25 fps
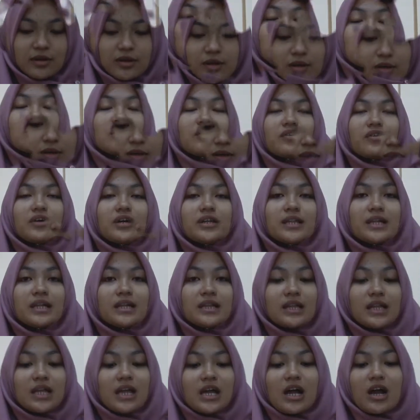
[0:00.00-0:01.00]
The
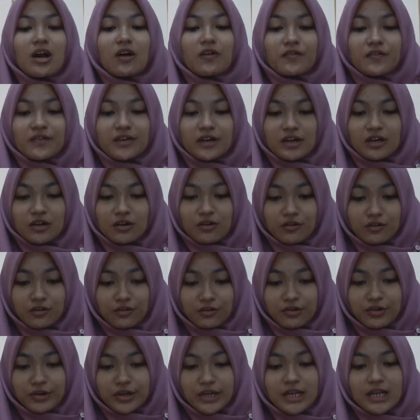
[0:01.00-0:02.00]
quantity of the
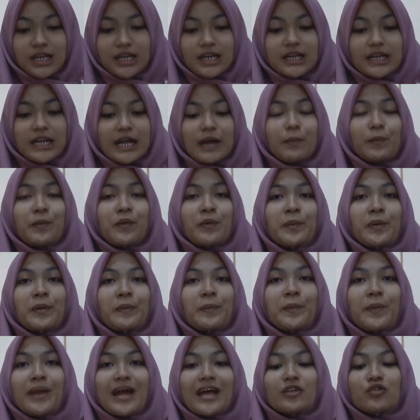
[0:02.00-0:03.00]
good that people
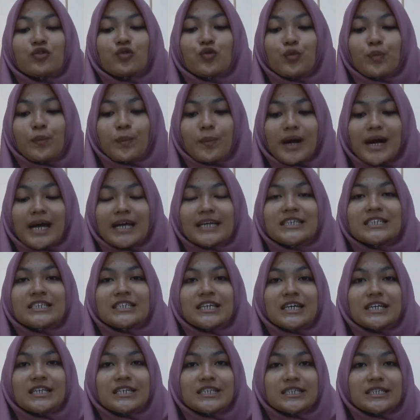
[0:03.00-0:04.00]
plan to buy
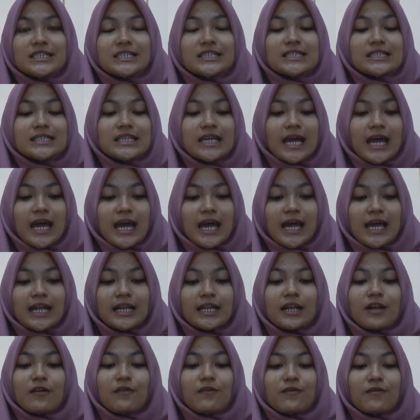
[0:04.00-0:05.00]
changes at
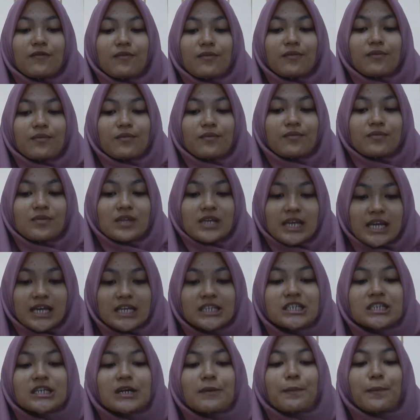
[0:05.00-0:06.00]

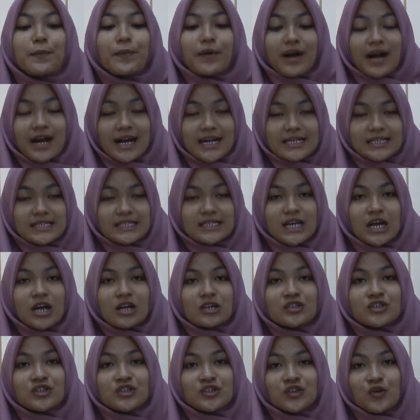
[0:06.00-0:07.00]
each price,
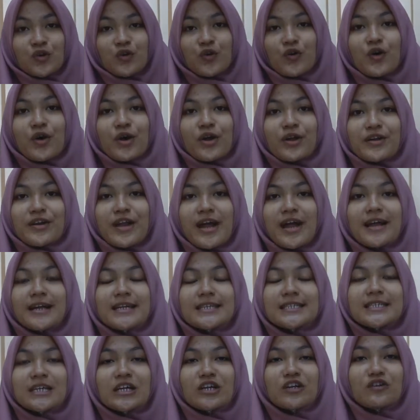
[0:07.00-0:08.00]
so there
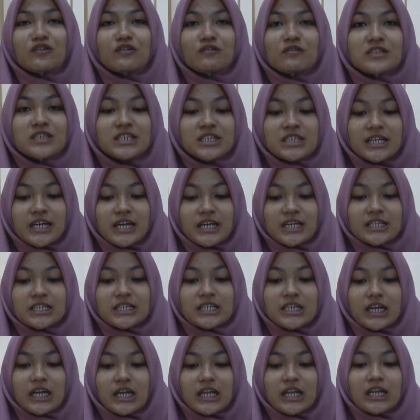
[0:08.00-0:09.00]
is a new change
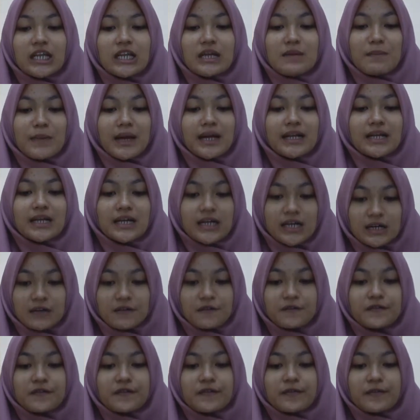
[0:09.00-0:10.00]
in demand curve.